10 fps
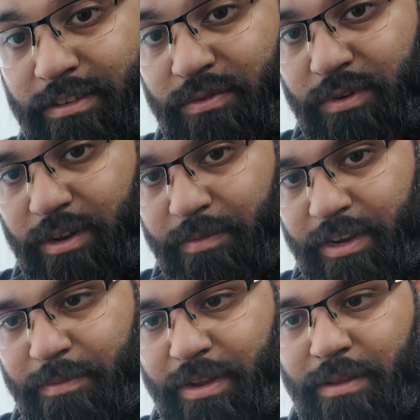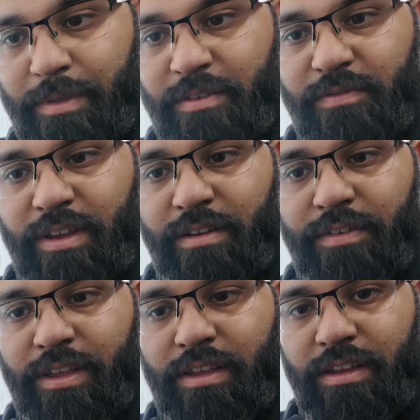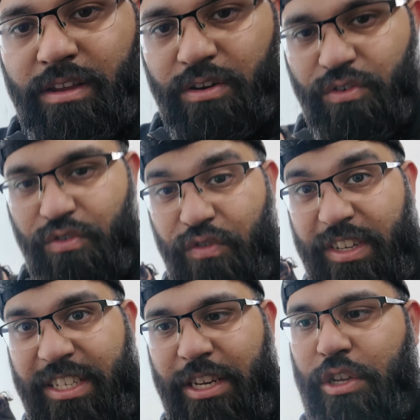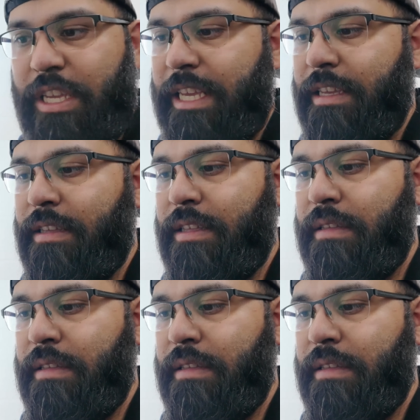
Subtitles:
This is what I mean about it being very rusty looking.